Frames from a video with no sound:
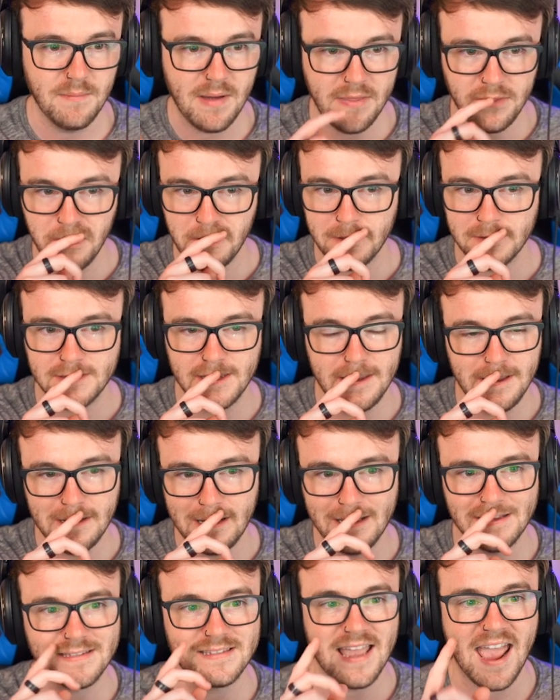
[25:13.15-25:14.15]
And you can see that
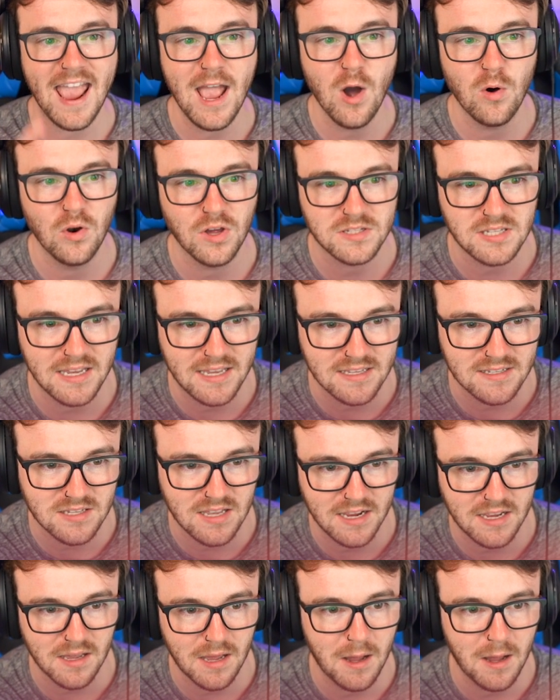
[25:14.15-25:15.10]
its tail looks like it's like,